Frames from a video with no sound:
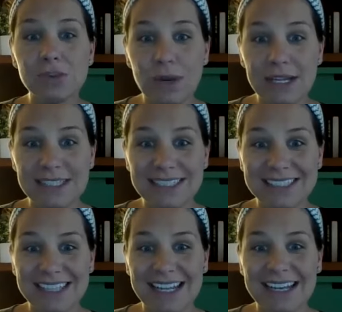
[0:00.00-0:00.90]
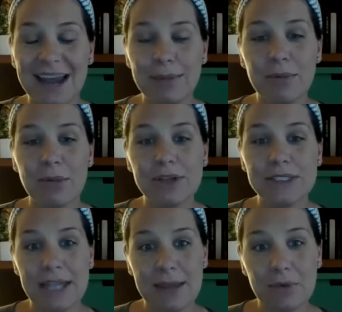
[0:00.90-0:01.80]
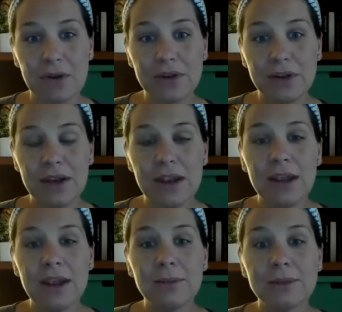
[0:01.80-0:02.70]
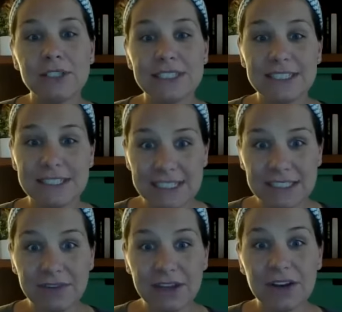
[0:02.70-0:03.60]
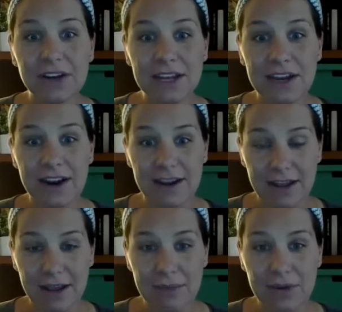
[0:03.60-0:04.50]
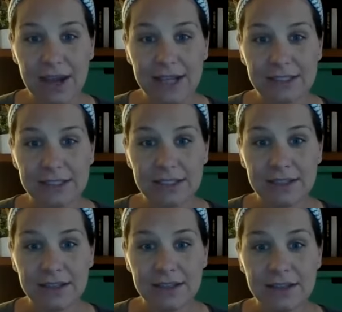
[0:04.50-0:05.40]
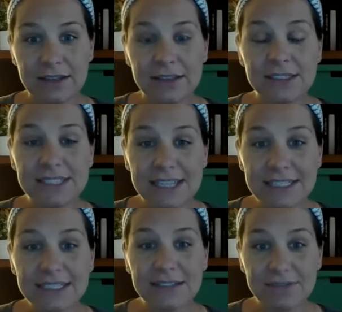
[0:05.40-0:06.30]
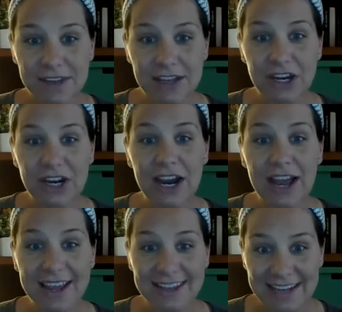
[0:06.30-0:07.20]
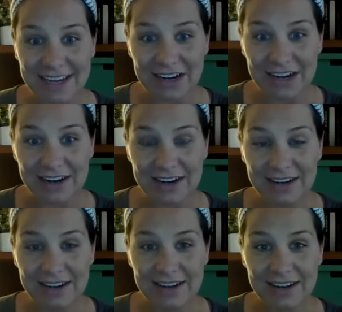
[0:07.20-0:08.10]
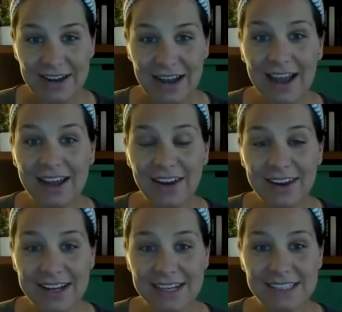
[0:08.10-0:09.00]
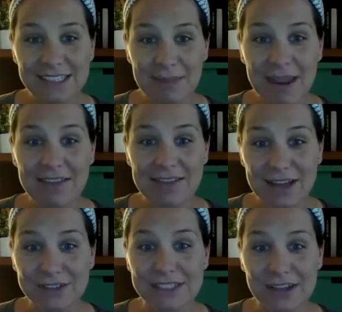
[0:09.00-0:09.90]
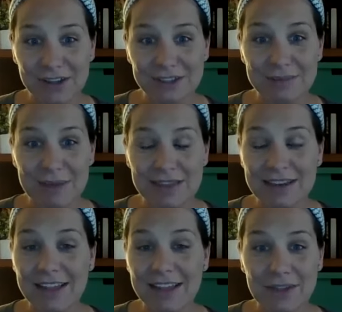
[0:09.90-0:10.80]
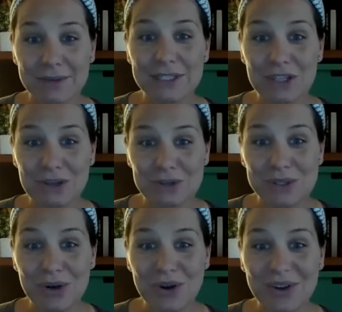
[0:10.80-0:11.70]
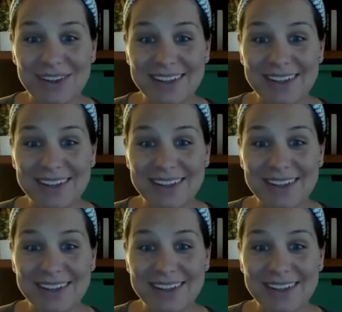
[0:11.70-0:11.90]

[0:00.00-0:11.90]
2016, I promoted to Emerald, which is a six figure a year income, you guys six figure a year. I got in to make a thousand dollars a month, and I thought that was a huge goal.